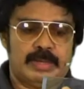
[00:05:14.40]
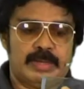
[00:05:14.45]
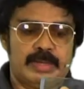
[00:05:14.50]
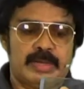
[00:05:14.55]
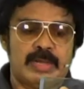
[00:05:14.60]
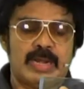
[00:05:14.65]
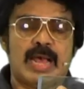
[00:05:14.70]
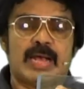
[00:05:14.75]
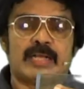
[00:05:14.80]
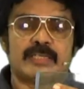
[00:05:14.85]

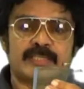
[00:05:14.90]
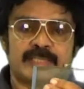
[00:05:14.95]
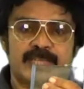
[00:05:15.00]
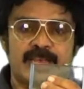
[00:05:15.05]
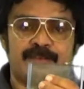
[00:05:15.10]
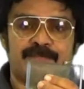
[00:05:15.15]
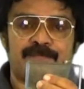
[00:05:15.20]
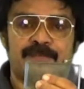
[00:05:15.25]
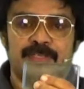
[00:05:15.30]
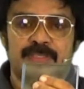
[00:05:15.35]
glass
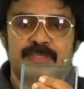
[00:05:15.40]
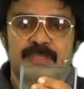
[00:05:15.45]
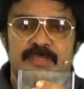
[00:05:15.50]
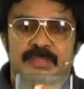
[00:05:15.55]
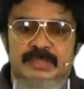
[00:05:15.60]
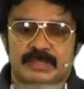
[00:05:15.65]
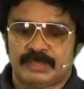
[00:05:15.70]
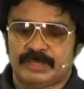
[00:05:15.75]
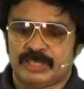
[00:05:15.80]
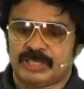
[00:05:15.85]

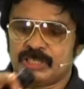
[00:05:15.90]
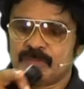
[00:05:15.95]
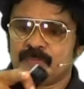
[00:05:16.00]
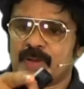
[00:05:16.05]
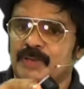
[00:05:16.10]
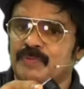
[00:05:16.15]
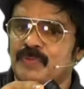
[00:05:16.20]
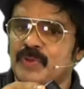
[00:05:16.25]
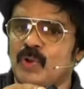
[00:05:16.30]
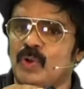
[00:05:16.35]
surface. This is
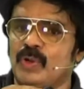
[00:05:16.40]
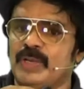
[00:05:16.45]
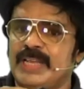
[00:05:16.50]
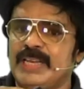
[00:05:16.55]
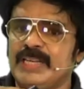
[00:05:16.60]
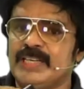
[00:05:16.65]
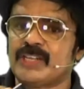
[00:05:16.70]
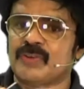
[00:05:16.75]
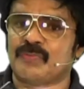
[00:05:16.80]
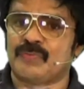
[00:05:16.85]
what we call
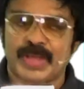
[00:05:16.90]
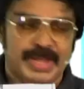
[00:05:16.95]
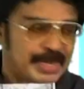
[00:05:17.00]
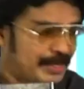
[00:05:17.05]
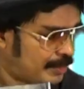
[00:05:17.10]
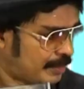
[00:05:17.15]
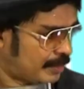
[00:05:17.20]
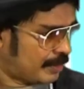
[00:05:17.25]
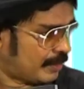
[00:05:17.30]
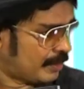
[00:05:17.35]

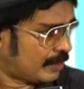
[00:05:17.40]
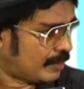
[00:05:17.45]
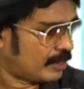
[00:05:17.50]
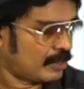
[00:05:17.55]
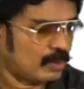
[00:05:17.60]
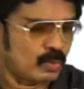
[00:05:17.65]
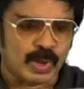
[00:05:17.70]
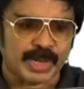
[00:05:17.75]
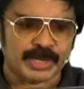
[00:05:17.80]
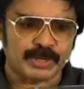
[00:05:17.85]
interface.
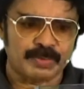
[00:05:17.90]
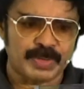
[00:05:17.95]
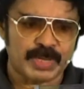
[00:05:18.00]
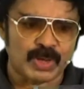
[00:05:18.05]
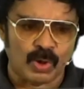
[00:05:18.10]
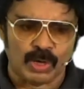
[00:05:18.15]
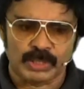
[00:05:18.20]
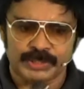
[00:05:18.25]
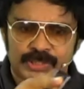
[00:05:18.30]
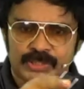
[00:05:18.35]
Why do we
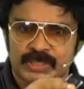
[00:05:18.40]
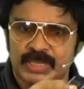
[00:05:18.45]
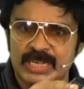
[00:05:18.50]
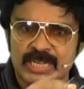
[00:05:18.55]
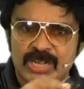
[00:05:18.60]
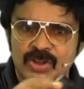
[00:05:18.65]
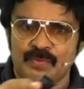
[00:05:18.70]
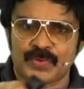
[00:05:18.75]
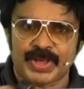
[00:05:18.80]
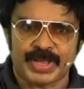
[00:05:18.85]
call this
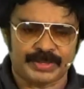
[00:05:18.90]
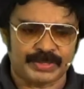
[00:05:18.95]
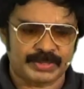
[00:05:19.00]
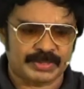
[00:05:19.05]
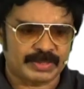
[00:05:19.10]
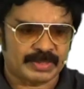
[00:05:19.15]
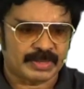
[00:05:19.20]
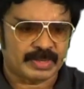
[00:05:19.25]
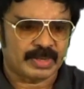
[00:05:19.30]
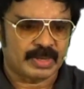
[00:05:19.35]

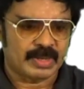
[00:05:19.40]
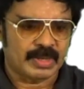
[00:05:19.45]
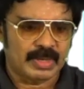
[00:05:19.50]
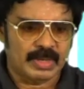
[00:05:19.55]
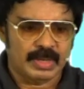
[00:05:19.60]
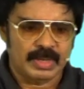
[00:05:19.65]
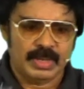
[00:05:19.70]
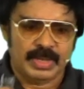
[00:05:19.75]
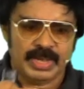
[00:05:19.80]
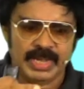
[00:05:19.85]
interface?
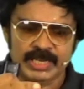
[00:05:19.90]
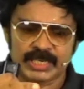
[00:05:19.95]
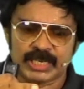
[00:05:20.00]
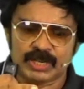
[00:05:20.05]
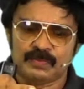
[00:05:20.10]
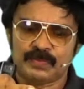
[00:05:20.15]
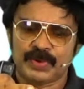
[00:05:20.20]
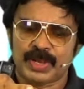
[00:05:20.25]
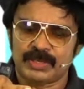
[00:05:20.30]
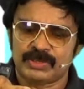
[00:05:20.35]

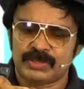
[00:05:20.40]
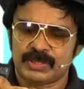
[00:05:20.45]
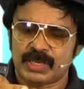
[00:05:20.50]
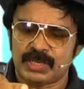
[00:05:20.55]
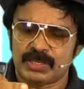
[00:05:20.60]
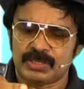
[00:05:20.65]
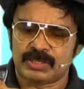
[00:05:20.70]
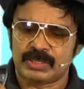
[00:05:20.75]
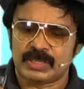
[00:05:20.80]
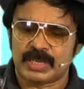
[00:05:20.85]
Interface
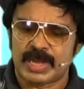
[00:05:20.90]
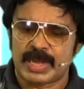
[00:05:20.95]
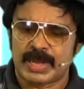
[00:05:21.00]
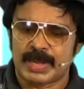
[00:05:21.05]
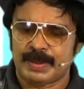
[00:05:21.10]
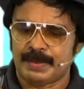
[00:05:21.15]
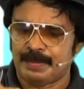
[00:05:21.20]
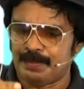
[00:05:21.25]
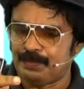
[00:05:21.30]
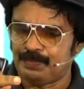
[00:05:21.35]
is
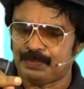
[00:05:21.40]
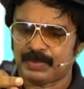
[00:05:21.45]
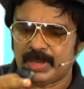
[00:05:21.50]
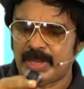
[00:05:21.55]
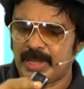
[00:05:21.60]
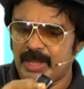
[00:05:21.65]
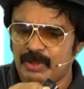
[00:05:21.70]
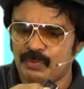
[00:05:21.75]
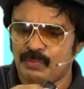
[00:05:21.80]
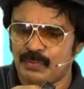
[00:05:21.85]

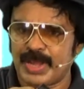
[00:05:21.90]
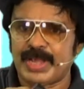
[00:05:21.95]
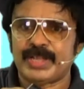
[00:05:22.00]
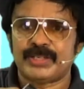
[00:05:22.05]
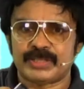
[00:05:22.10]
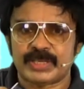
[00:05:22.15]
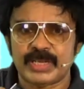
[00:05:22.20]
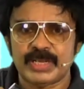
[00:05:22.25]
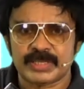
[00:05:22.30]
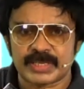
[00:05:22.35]

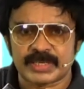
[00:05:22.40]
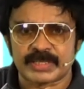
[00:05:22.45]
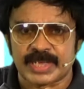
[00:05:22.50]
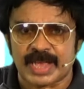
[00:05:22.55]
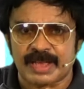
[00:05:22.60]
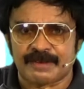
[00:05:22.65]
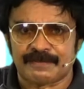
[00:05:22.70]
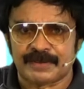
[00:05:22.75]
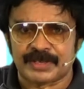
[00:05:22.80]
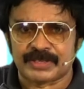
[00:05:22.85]
face is a
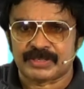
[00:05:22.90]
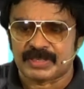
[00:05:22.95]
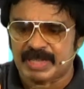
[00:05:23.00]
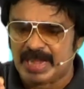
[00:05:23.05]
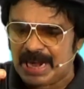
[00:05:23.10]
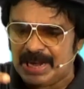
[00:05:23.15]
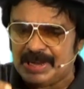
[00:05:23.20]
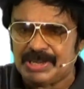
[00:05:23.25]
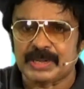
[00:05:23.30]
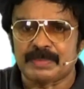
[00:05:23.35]
surface,
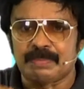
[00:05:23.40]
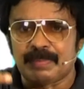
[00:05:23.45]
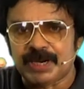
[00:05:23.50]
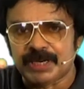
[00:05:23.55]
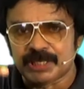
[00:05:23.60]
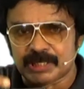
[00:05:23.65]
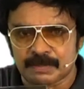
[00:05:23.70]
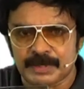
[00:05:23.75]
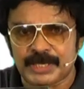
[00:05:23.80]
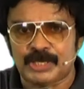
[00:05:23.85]
inter
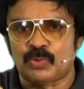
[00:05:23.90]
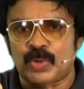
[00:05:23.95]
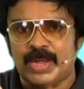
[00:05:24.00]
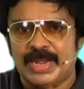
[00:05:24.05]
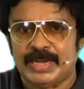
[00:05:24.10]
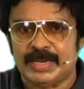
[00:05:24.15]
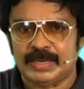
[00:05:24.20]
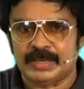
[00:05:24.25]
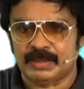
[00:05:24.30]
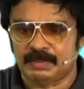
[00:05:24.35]
means
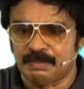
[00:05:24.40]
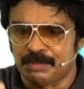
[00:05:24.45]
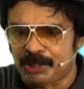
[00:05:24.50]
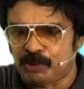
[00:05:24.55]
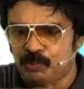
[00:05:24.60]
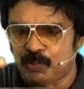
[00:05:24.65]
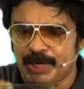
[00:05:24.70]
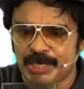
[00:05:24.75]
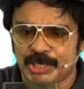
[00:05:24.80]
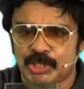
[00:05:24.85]
between
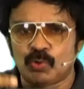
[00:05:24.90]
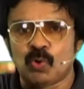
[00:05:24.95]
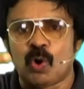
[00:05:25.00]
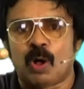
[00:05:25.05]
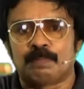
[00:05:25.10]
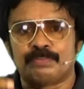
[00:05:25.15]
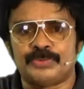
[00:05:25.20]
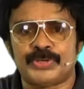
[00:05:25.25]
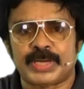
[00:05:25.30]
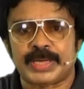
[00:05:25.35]
two
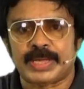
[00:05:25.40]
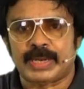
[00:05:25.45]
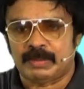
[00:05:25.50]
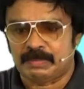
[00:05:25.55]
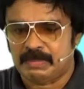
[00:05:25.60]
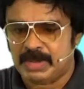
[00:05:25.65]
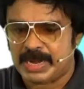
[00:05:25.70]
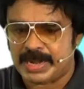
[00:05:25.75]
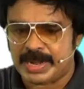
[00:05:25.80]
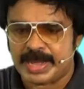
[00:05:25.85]
optical
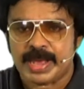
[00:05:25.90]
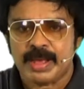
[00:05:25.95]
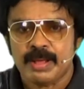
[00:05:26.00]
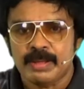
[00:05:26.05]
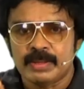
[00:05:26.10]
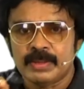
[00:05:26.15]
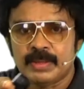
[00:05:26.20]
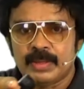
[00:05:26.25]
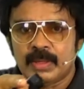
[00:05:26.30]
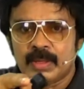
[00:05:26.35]

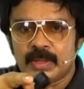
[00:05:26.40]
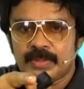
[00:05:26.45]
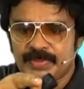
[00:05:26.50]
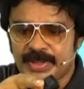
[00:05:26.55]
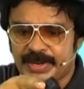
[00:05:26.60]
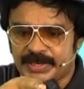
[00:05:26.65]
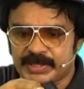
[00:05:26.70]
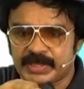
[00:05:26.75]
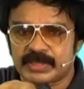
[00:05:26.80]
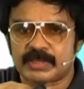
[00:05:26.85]
media
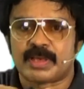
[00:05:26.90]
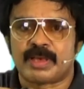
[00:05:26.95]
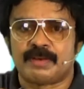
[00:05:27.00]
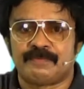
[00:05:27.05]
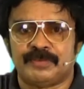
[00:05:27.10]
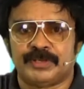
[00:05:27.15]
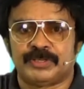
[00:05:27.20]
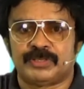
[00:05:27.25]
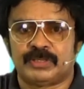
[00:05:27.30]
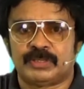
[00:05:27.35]
there is a
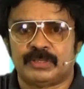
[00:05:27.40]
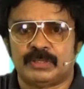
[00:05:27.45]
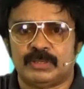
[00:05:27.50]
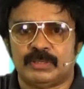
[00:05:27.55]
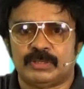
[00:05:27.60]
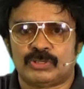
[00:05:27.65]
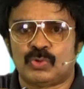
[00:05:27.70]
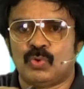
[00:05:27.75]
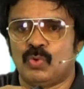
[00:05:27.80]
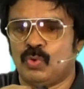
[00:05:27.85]
surface,
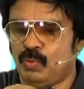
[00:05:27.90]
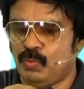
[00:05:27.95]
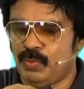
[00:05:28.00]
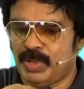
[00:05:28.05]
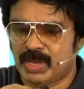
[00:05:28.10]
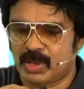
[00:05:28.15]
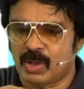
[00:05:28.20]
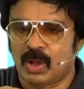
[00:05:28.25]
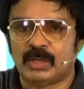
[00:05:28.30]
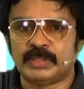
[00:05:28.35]
so
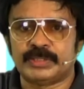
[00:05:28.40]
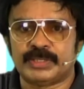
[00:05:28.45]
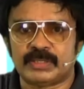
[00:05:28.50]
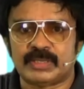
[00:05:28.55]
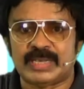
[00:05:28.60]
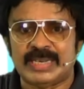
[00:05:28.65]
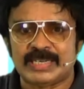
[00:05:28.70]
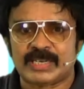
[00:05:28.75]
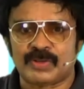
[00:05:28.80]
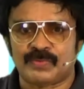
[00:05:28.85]
we call this
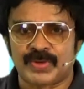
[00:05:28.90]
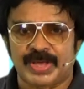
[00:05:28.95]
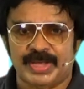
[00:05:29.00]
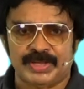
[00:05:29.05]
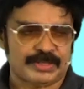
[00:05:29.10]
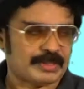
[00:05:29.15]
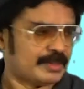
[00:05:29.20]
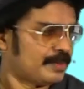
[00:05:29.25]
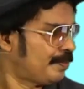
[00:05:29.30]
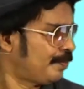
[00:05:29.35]
interface.
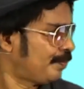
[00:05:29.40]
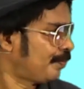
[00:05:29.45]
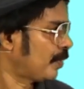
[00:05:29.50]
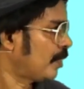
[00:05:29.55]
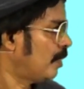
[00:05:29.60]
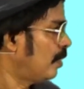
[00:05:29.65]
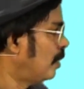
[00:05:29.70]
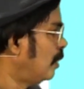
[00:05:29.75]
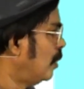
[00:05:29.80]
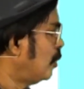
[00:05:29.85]

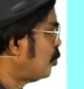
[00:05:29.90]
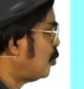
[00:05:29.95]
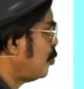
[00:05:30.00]
So